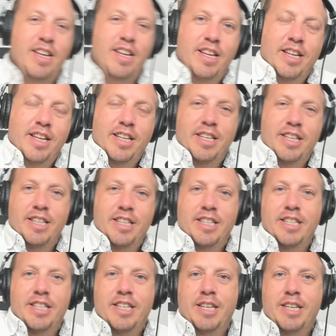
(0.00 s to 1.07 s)

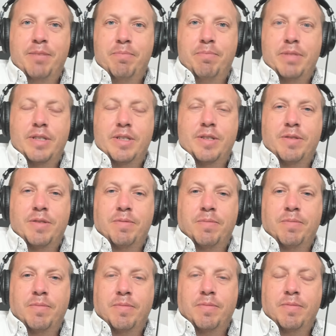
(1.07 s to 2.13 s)

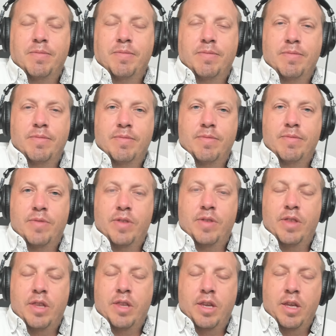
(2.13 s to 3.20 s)

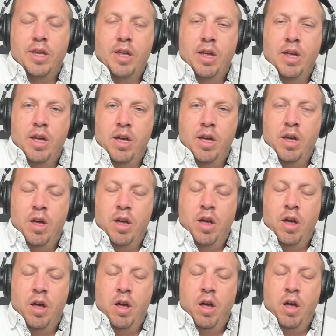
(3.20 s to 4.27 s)

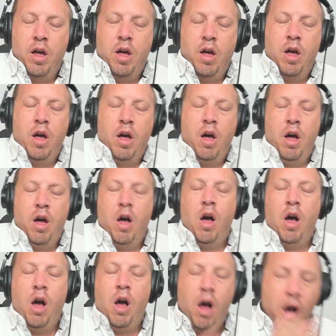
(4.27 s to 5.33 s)

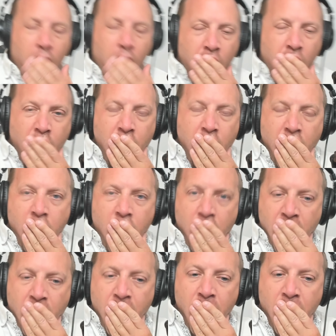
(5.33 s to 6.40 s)

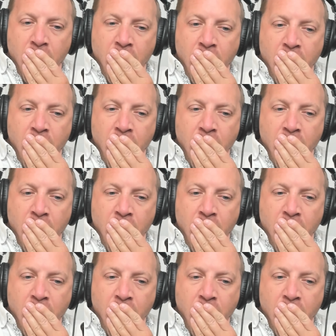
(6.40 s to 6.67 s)
(not speaking)